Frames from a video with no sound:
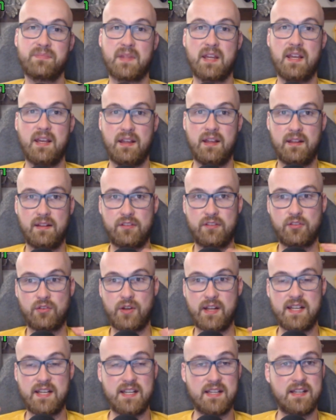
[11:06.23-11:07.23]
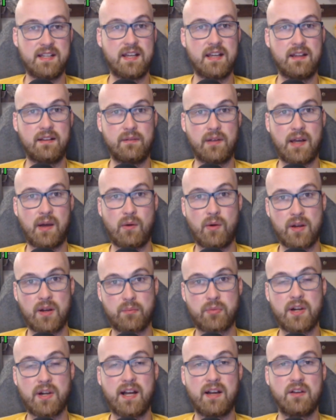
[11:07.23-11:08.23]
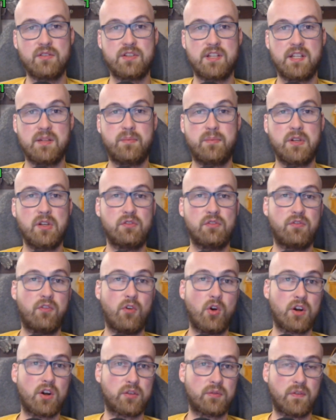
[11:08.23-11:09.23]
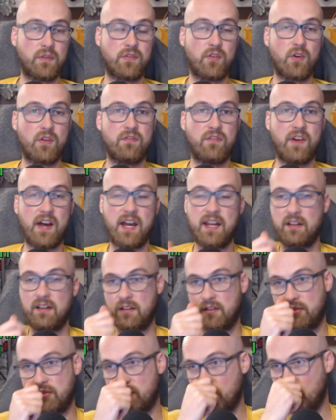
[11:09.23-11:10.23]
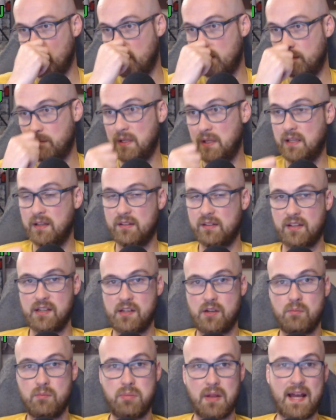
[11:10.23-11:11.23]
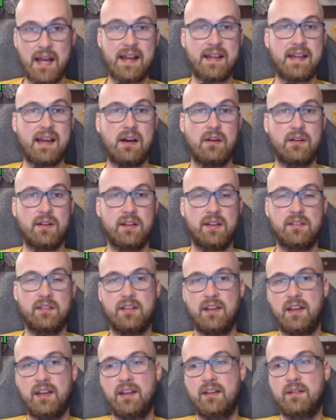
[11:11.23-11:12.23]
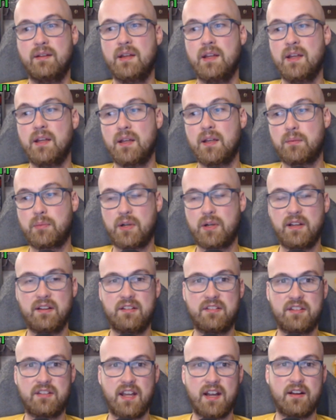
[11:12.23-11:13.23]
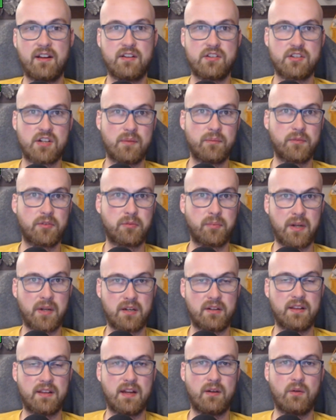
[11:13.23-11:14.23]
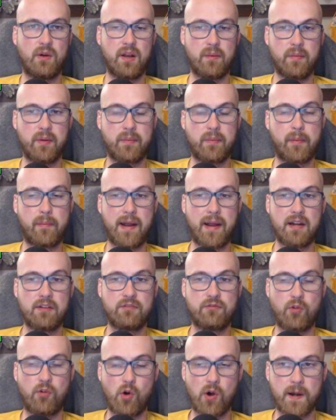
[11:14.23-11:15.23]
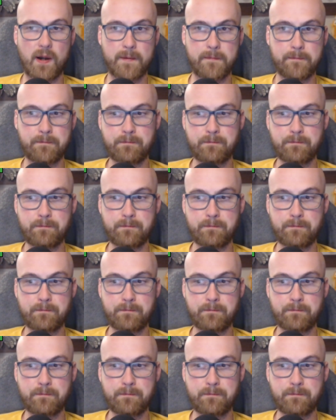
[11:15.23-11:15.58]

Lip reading: And so I want to print out TPU forks before finals because I know Blackout is a pretty scary drum spinner that I want to be prepared for.